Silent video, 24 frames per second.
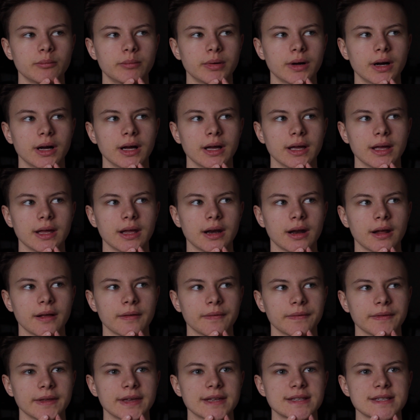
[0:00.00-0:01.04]
but
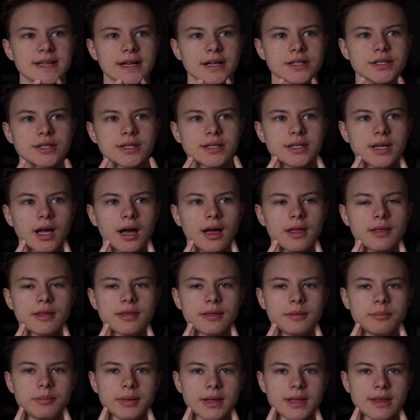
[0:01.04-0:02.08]
it's actually
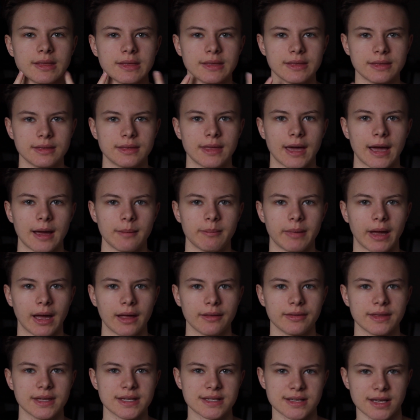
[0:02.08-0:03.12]
not been that
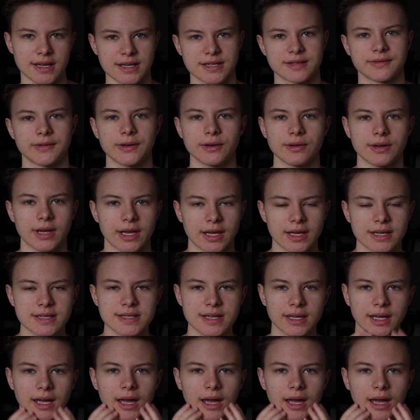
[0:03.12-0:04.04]
bad these last few days.